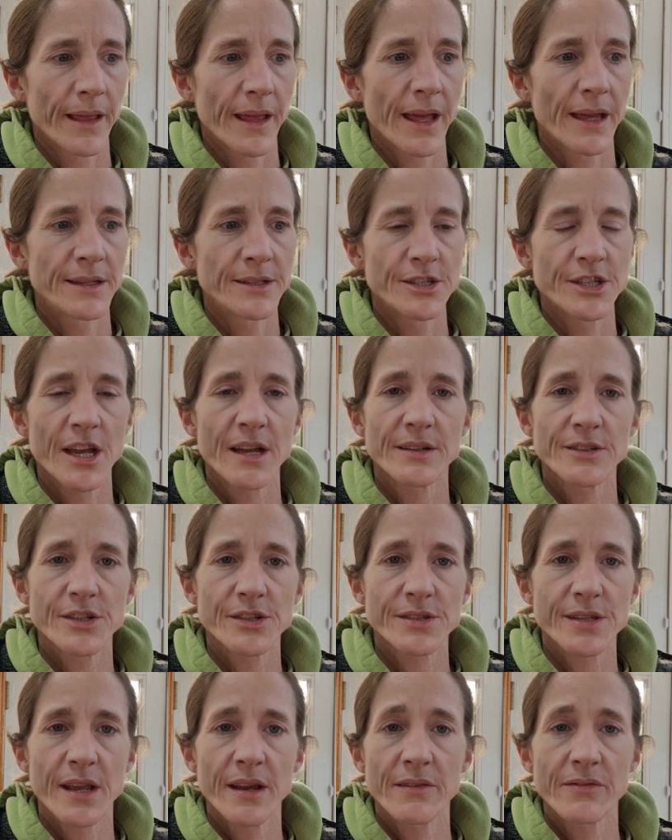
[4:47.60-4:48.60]
And yeah,
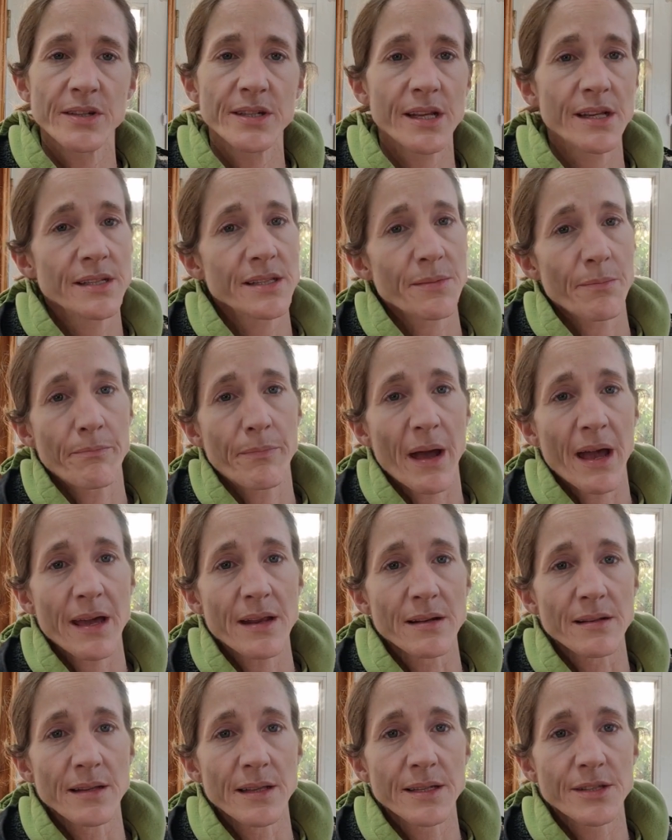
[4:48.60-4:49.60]
just every day's a
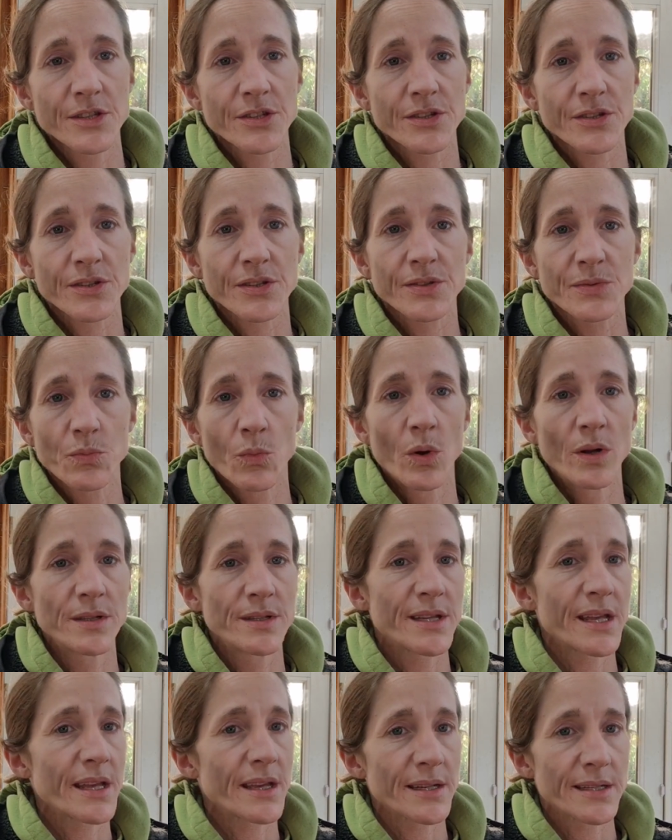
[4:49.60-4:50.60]
battle. It's just
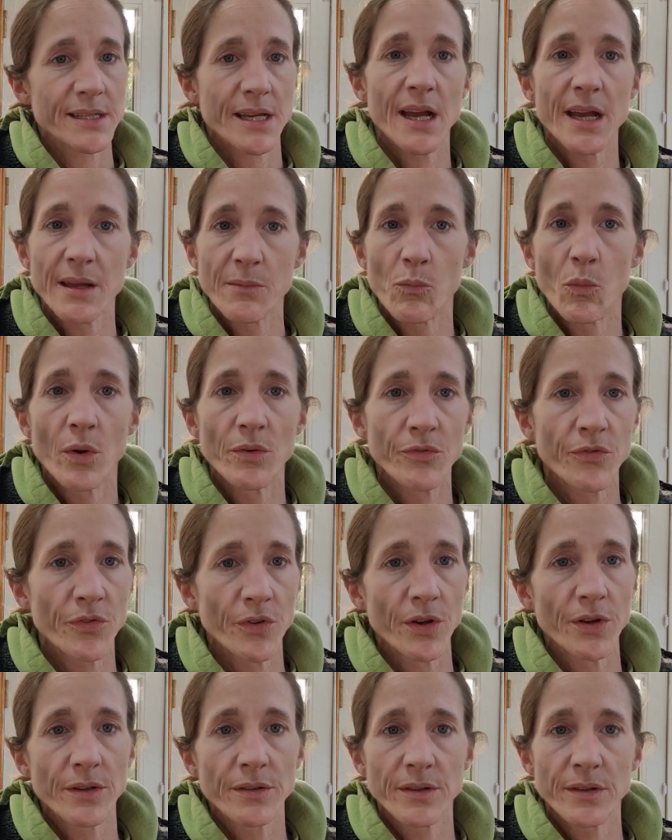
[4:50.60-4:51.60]
one day at a time, one
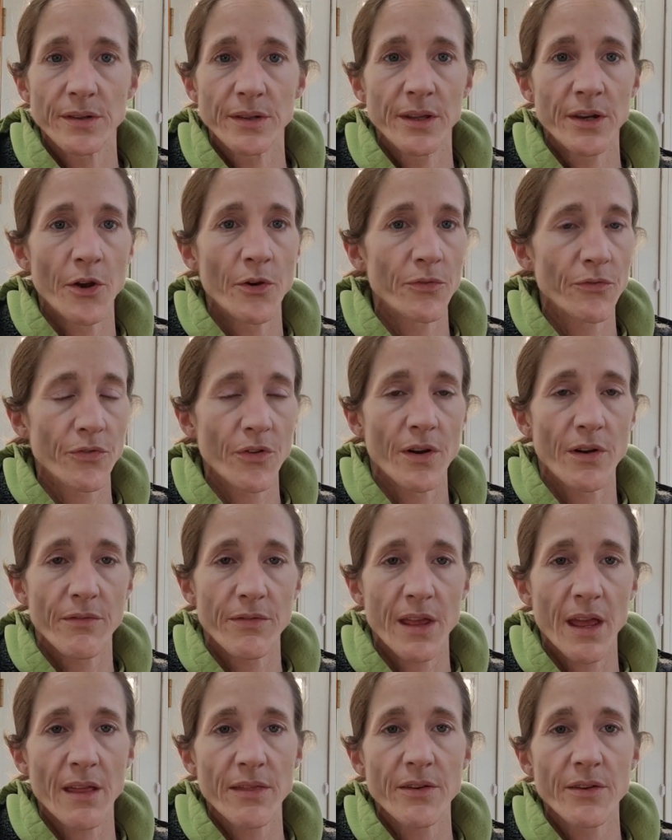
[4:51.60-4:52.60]
foot, in front of
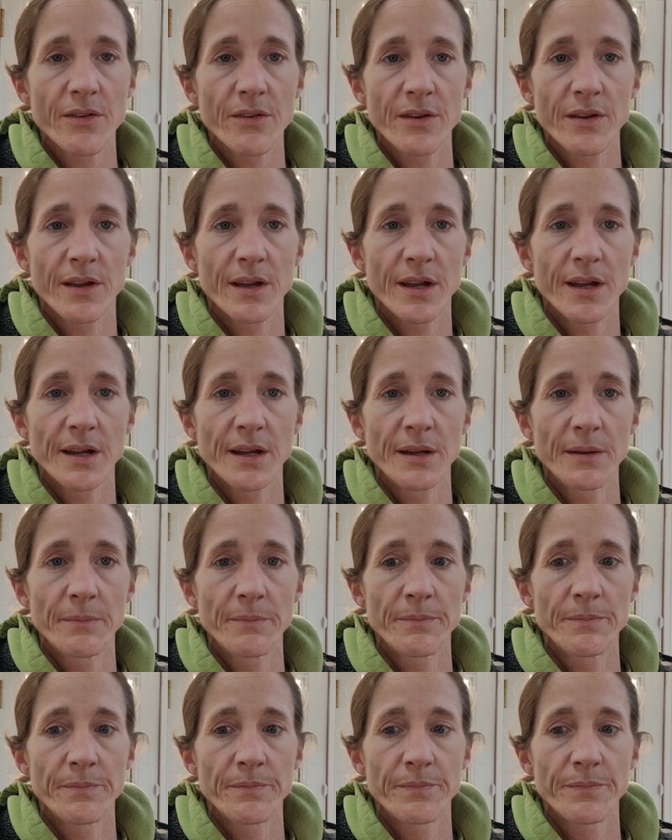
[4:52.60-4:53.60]
the other.
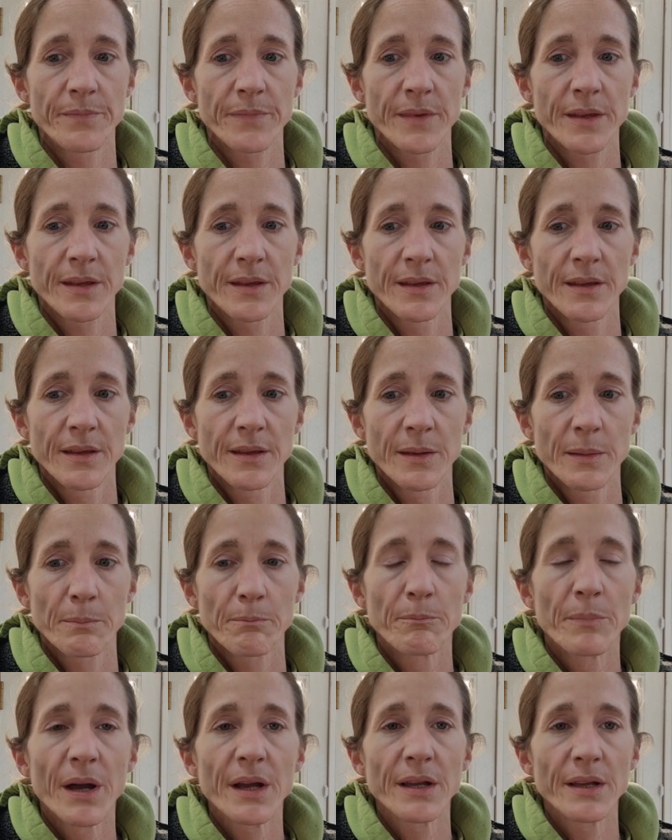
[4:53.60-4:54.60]

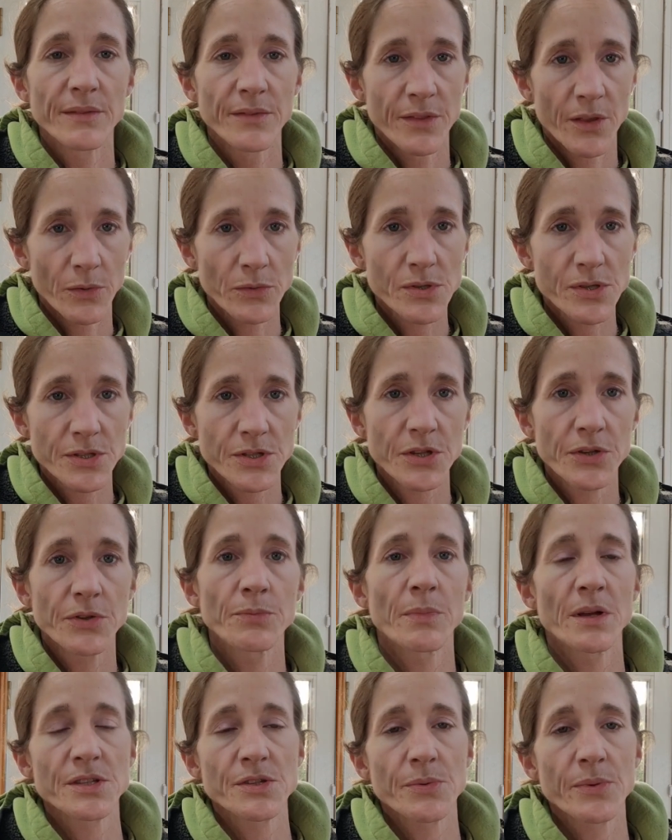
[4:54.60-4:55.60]
But those 2
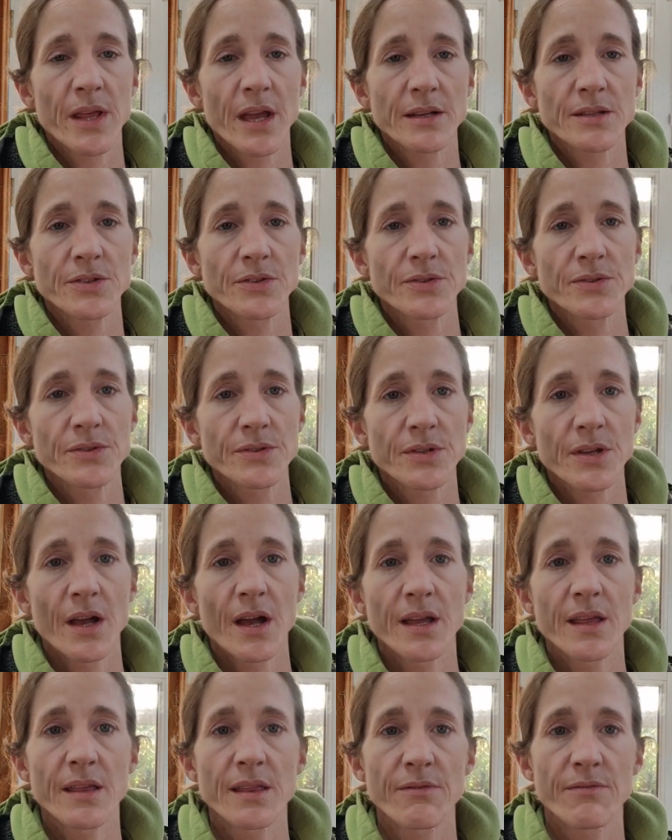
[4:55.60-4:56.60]
muscle relaxers,
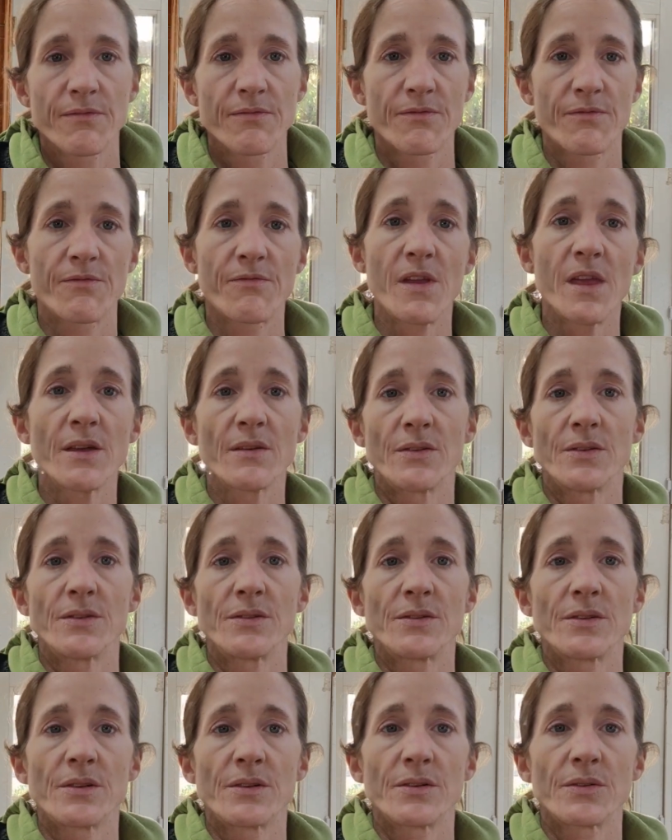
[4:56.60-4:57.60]
I
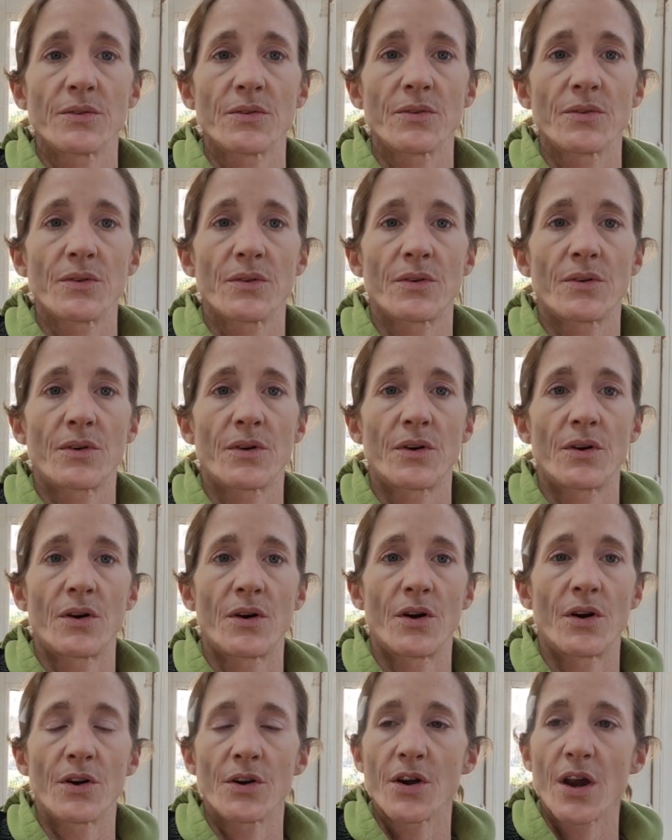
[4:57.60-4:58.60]
feel
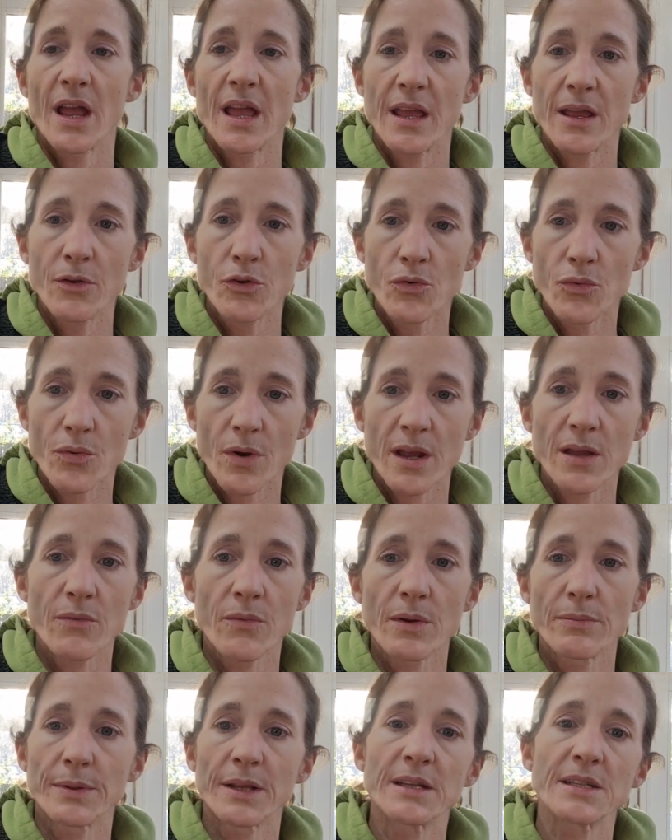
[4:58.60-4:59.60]
are a great
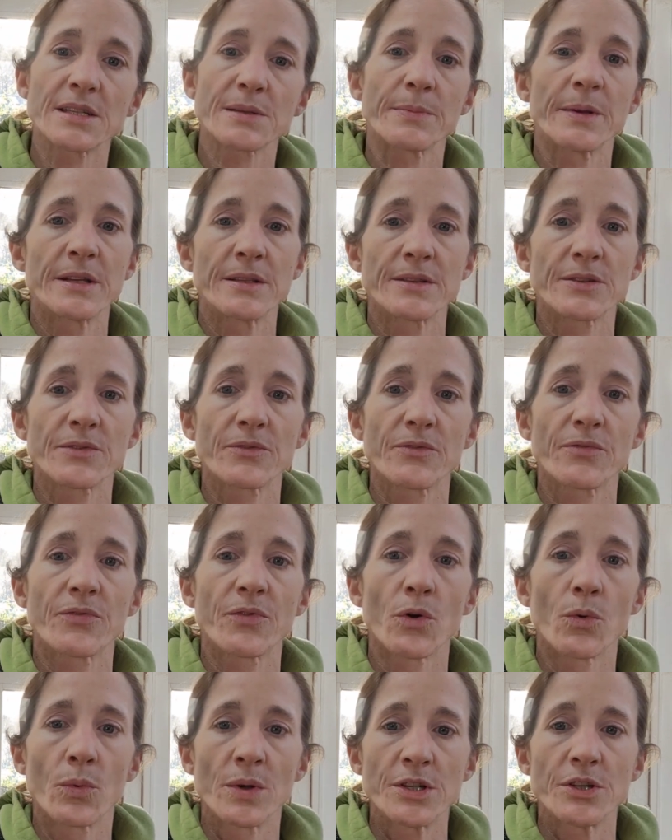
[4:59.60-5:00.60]
replacement
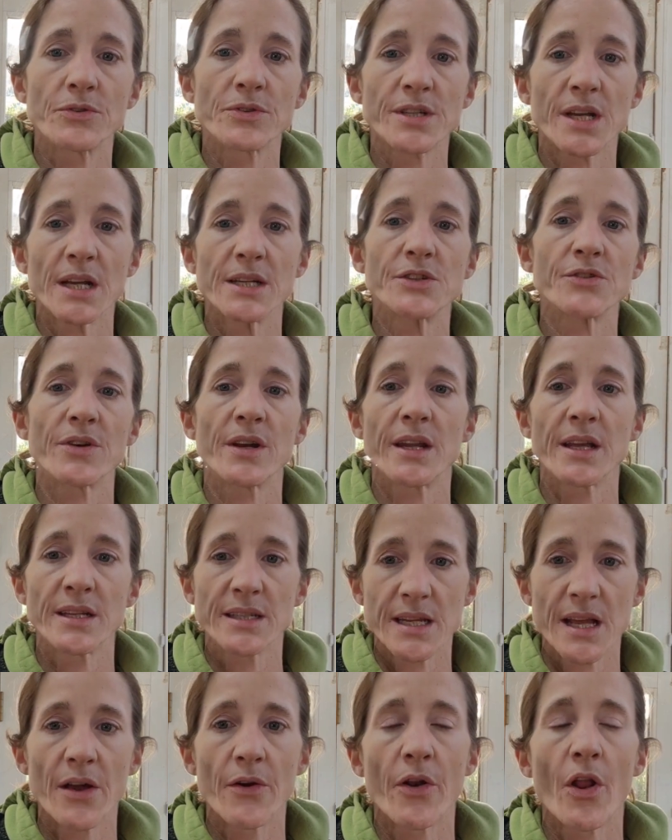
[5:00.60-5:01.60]
for when you're
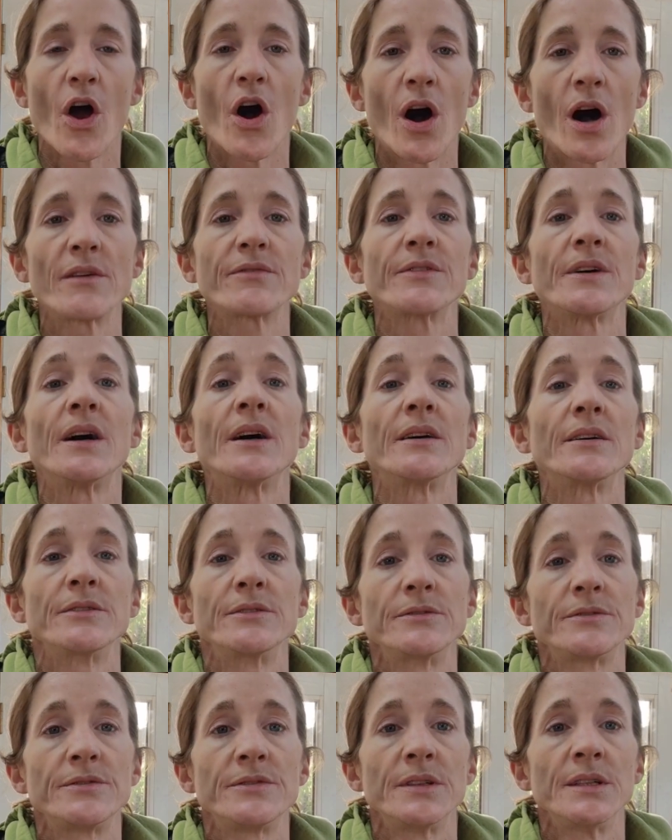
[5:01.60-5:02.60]
titrating down off
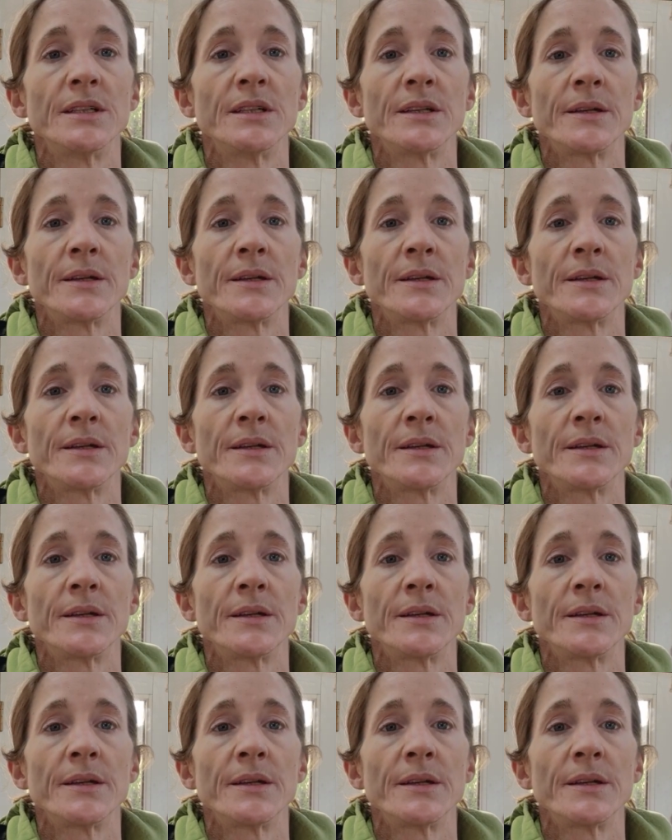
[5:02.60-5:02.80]
of